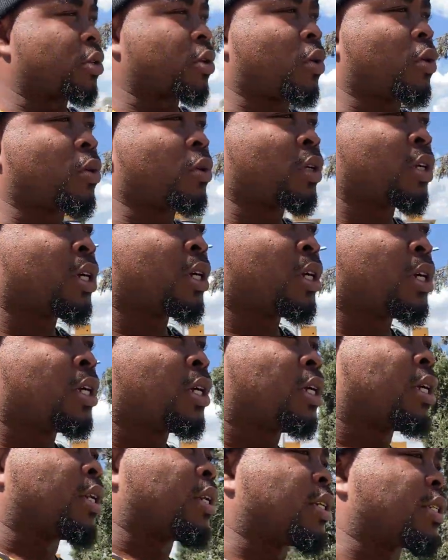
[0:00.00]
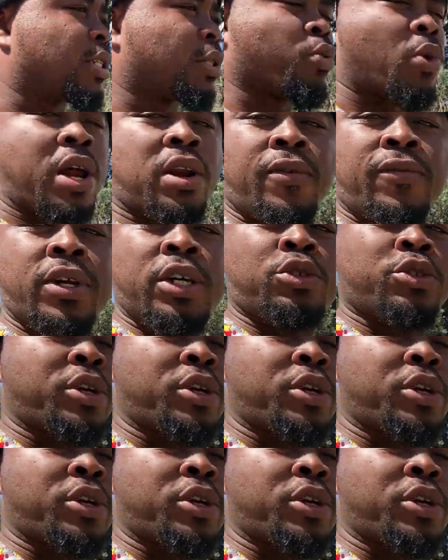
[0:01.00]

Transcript: So this is one of the